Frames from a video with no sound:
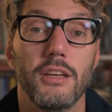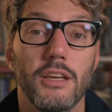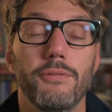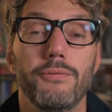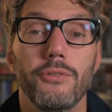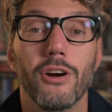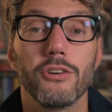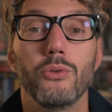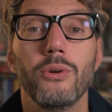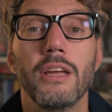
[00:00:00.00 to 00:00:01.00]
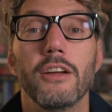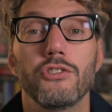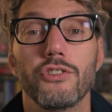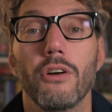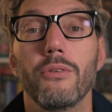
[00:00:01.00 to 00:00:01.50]
If you are doing a
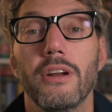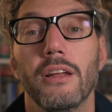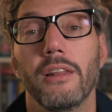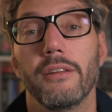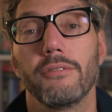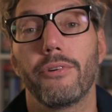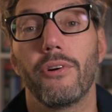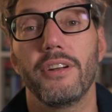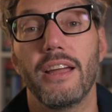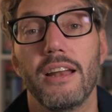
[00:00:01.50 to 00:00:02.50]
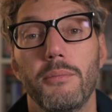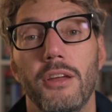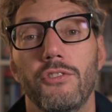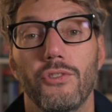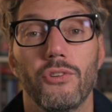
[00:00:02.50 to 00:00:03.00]
show reel for the
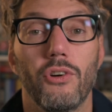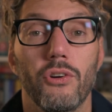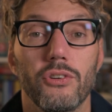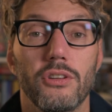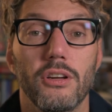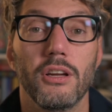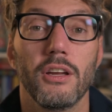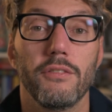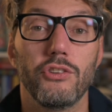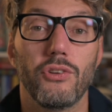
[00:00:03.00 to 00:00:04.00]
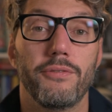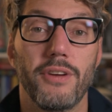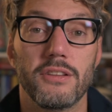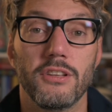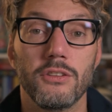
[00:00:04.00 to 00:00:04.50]
animation or the visual
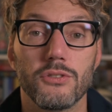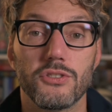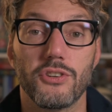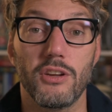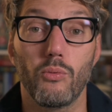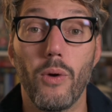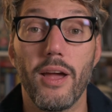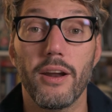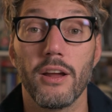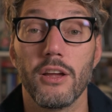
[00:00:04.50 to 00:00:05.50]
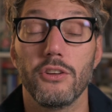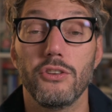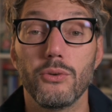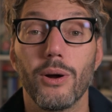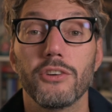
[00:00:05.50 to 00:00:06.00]
effects industry, where
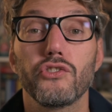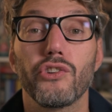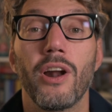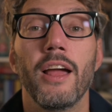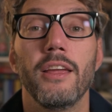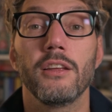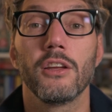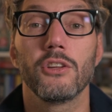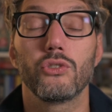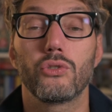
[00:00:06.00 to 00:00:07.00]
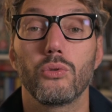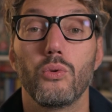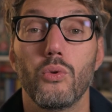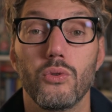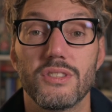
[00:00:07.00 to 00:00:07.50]
you are trying
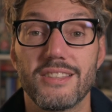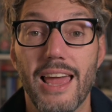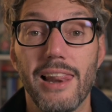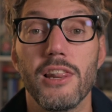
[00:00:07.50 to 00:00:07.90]
to sell